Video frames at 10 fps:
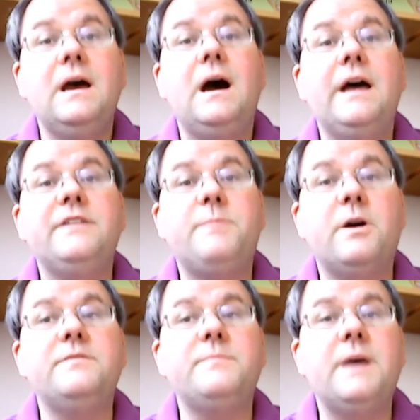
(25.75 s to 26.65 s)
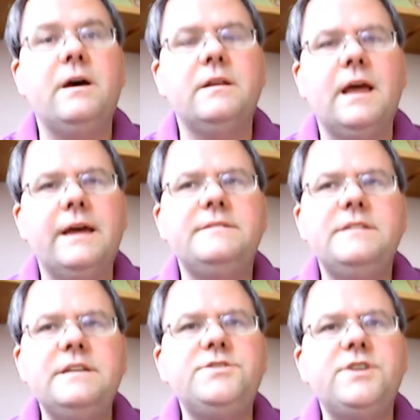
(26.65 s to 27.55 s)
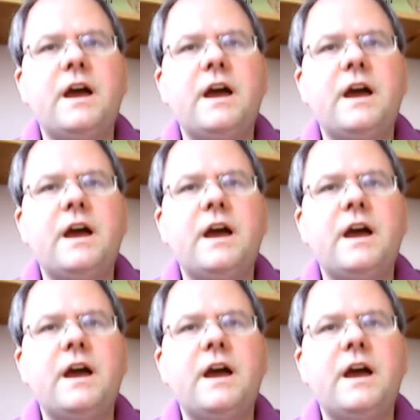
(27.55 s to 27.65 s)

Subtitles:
as part of my online teaching,